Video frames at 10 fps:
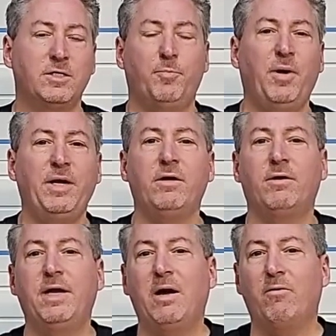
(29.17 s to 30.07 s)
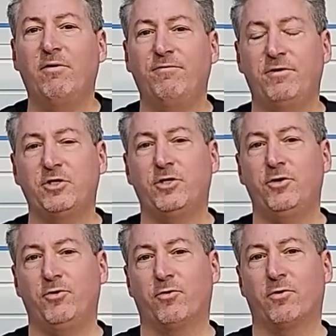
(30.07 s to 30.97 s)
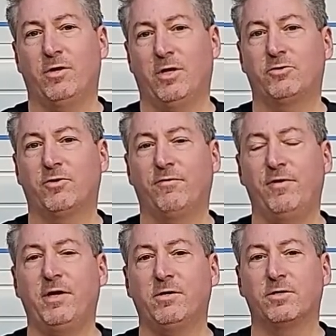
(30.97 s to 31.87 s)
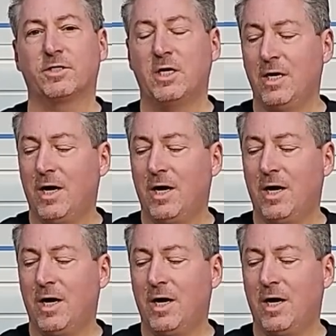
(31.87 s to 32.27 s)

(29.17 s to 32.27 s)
depending on how efficient your electric vehicle is.